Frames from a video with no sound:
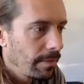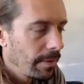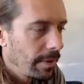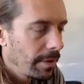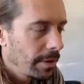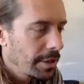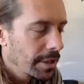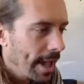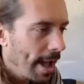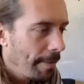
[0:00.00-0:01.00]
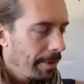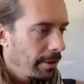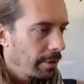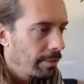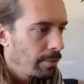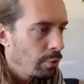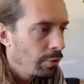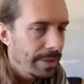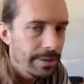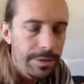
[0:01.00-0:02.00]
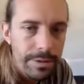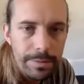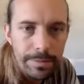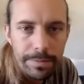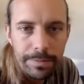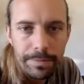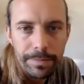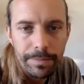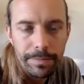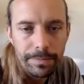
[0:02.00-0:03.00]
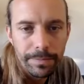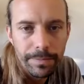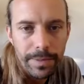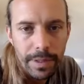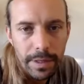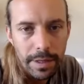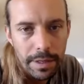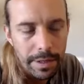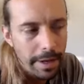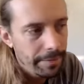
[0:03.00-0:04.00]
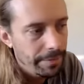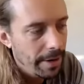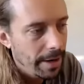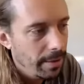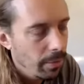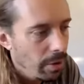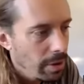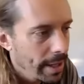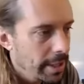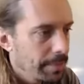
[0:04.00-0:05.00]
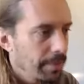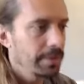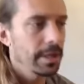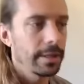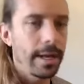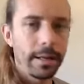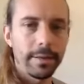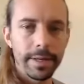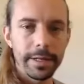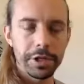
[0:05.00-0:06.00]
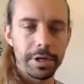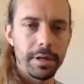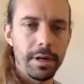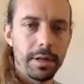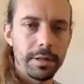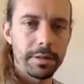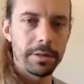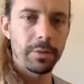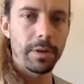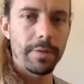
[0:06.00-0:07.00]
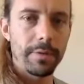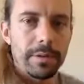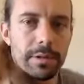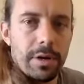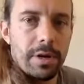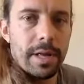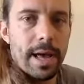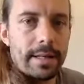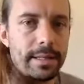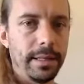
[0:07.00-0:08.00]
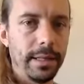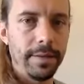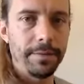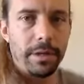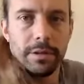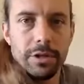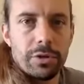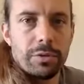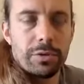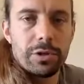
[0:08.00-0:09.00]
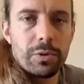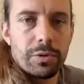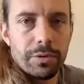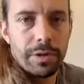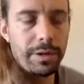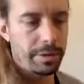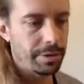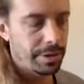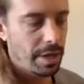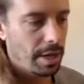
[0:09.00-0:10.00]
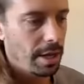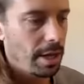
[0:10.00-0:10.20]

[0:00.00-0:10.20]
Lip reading: the scapular movements enough, right? We're all experts at the elevation. This is the one everyone's good at, is lifting the shoulders toward their ears.